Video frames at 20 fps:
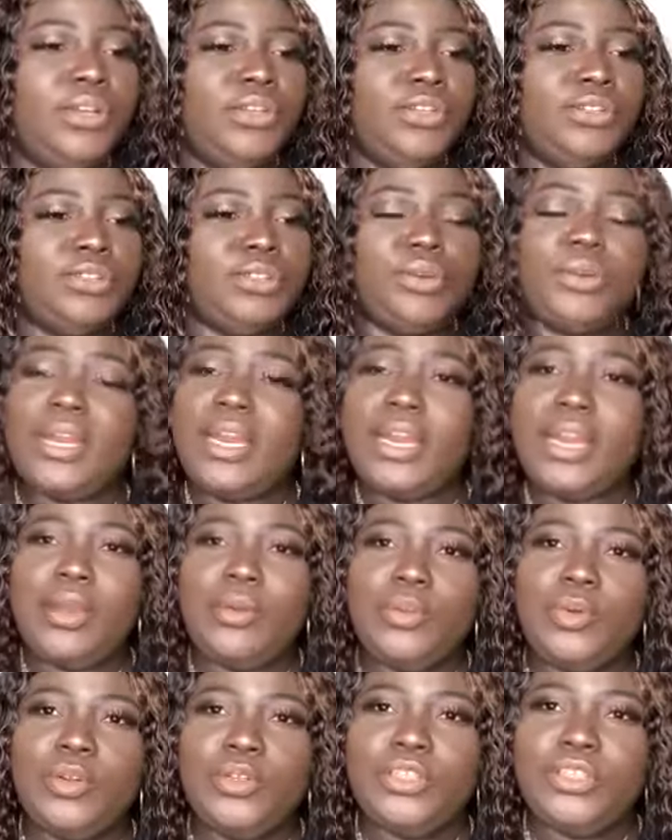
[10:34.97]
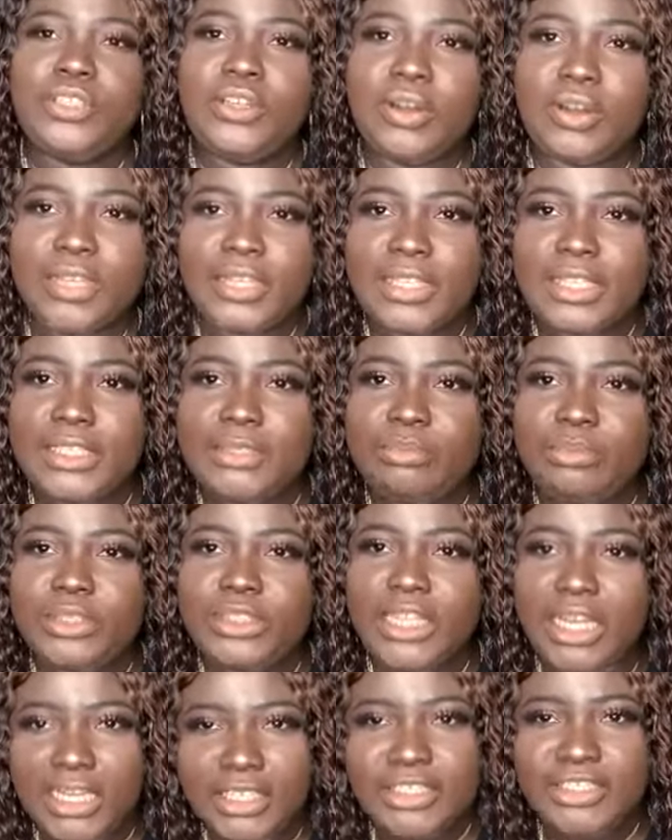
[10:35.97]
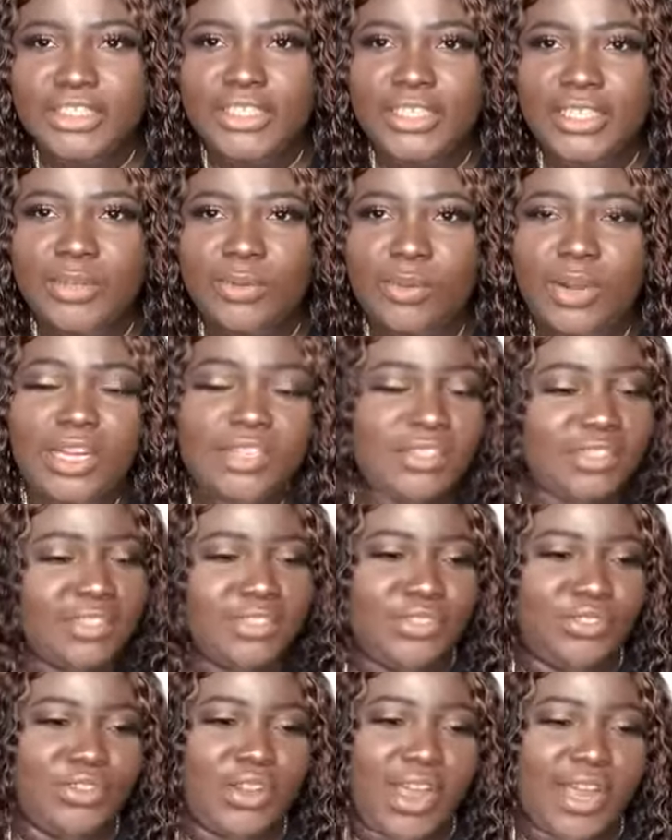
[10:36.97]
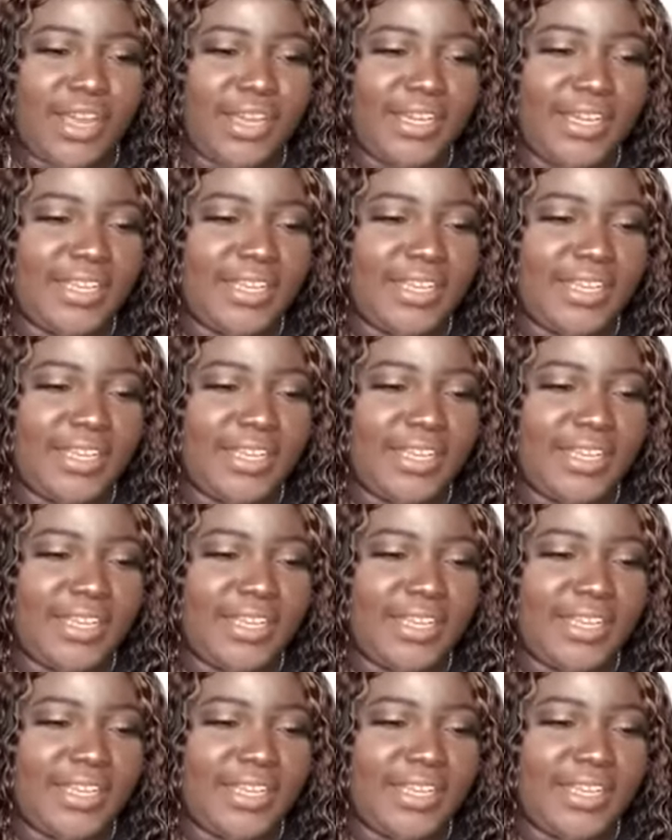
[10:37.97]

so that I will not keep touching it whilst it's drying,